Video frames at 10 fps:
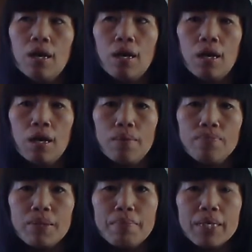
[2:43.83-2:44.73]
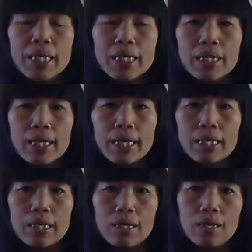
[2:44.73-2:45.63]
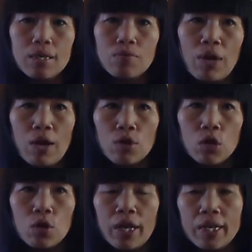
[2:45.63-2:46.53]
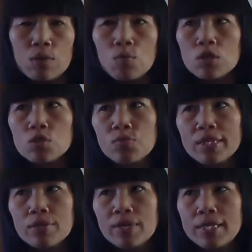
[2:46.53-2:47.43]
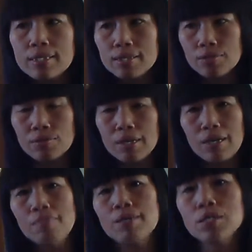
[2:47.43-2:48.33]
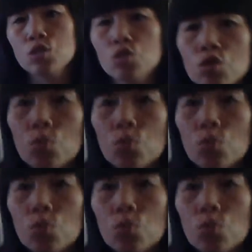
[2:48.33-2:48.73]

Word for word: um, Media Link router and it works really great. So here, I'm going to show you